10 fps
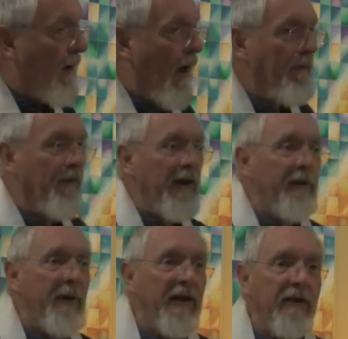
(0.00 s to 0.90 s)
hopefully
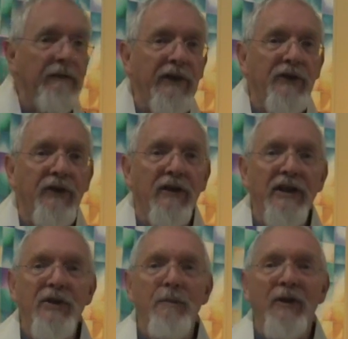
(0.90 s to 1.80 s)
you've been convinced, at
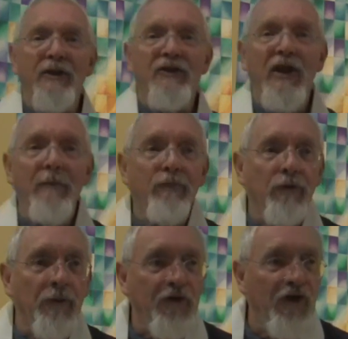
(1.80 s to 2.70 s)
least by the
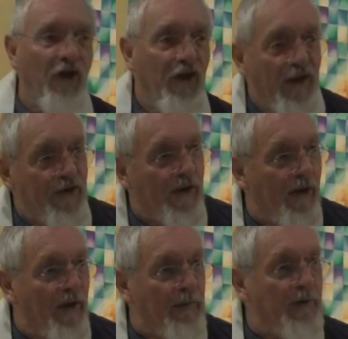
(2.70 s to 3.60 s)
temporal synthetic
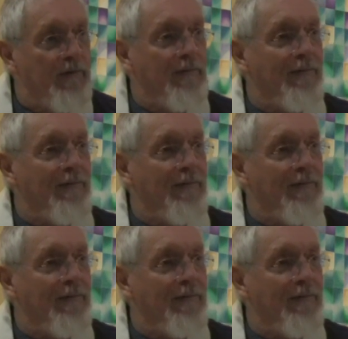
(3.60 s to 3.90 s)
argument.